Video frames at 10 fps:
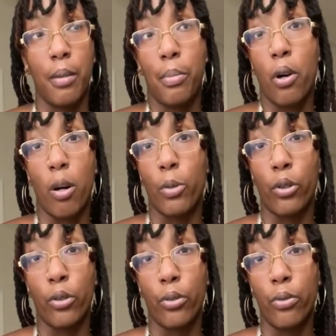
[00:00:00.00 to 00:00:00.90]
and palm
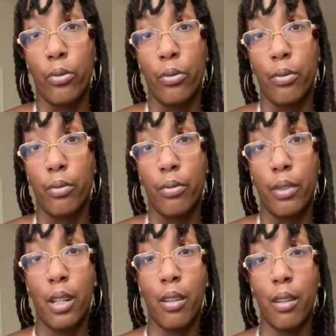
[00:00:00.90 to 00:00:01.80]
oil
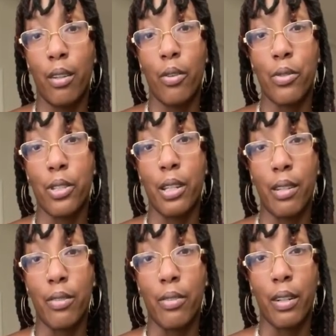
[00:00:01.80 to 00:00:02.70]
and those
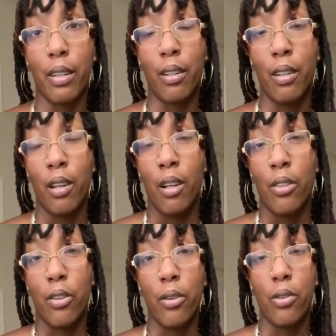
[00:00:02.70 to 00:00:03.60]
things, right?
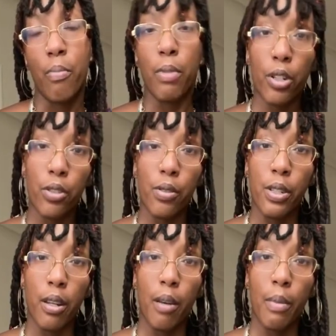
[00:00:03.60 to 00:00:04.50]
The
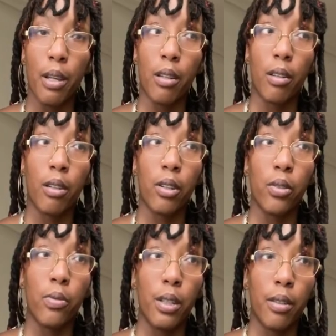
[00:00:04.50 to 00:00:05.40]
mixtures that I make are
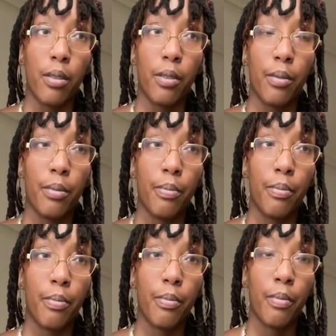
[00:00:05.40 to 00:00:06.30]
unique.
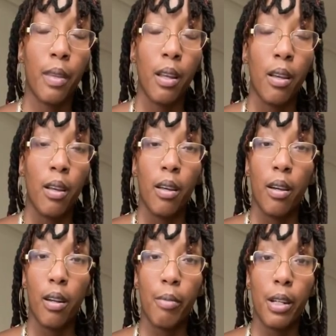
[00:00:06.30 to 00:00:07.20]

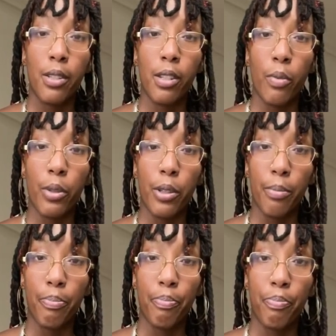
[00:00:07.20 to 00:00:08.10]
And I'm not done with
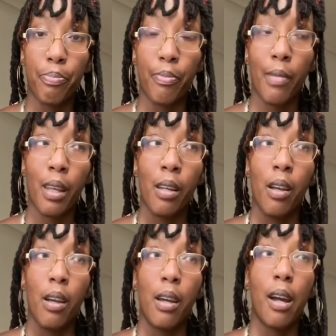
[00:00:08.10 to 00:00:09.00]
them.
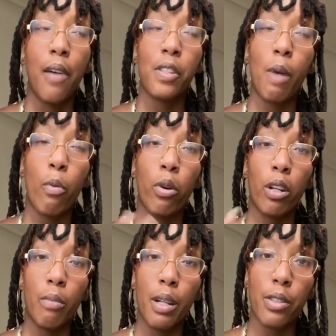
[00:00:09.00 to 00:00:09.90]
And I have somebody
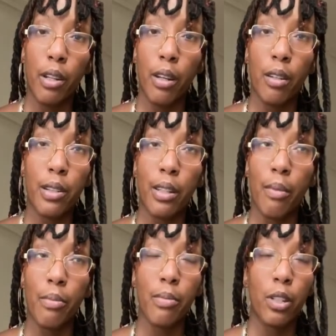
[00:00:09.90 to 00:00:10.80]
working on my site because
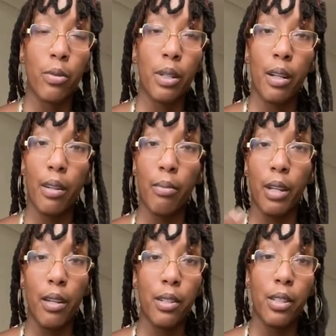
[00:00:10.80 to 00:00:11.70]
I'm
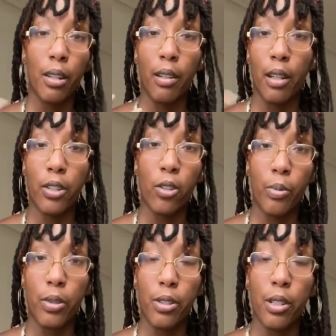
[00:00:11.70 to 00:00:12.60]
not a
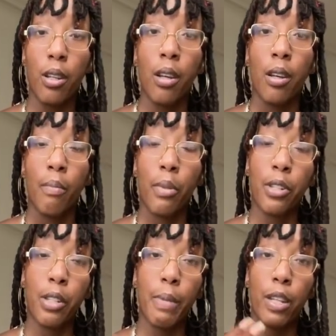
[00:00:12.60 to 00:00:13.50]
technological person.
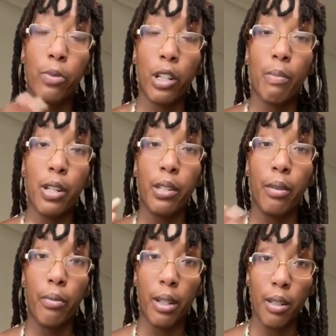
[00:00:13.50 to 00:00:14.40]
But somebody's working on my
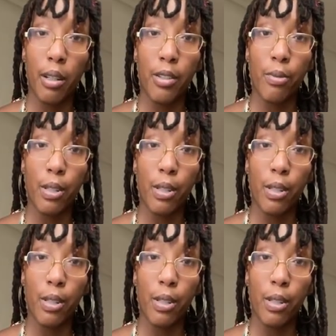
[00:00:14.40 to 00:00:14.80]
site right now